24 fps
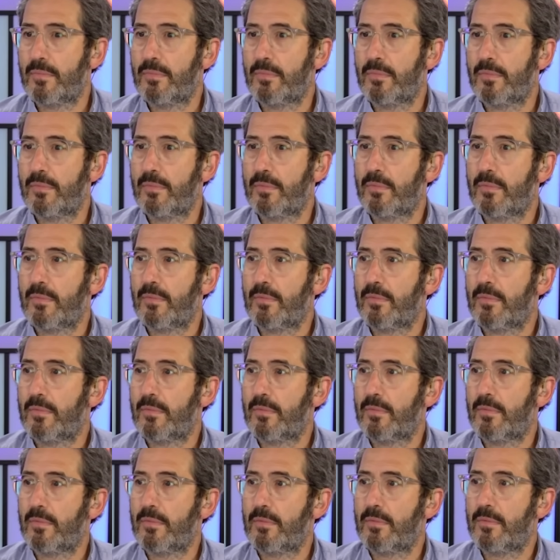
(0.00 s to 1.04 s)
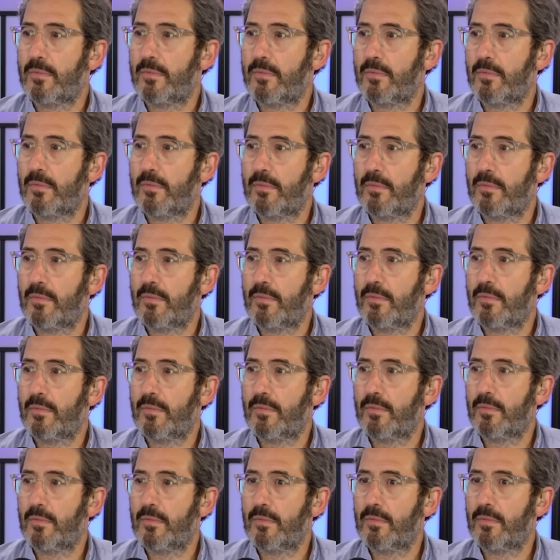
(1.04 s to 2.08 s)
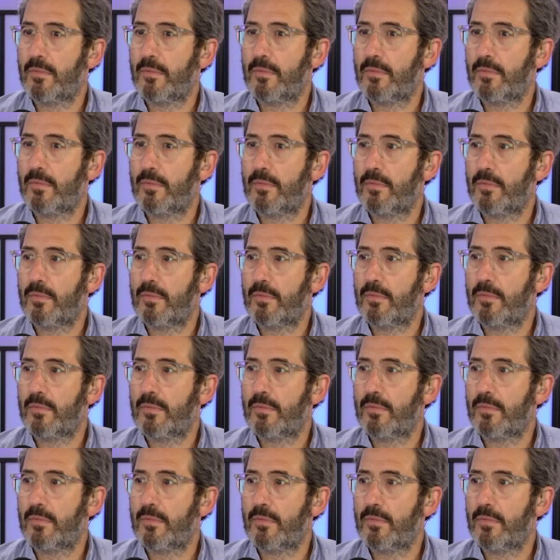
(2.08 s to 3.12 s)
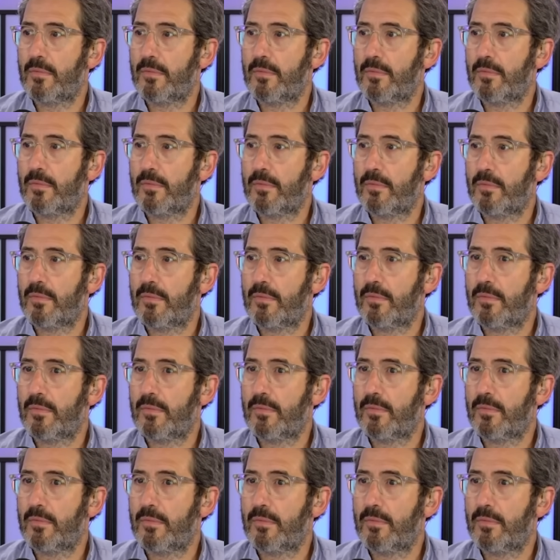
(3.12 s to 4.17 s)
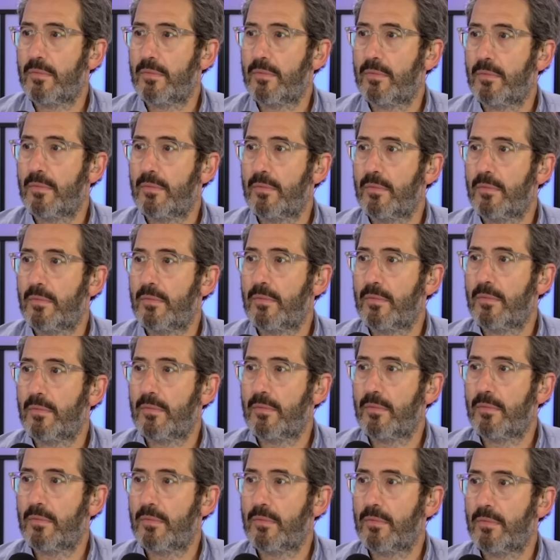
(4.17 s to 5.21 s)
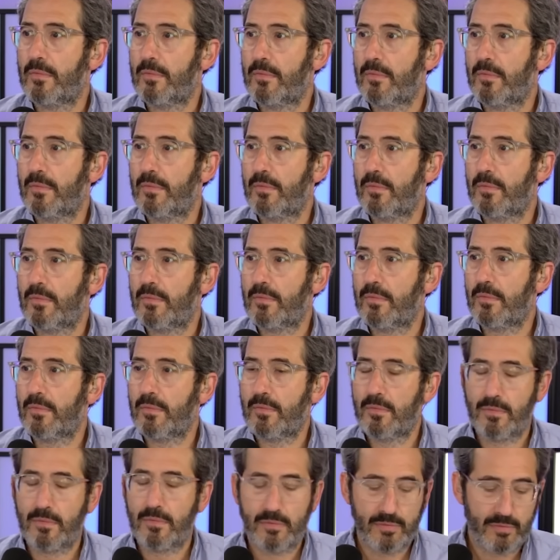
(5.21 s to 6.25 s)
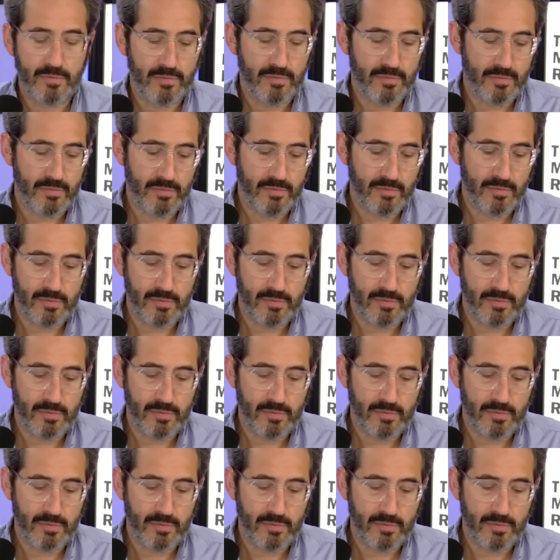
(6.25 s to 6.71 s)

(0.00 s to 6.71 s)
The person shown says nothing.